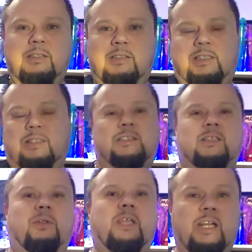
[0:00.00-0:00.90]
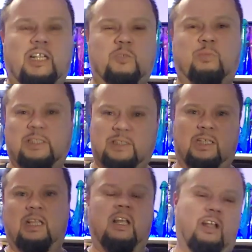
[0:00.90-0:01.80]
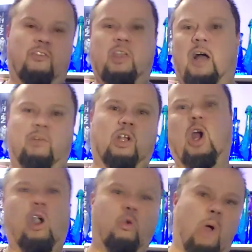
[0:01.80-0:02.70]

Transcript: This isn't some kid expressing the avant-garde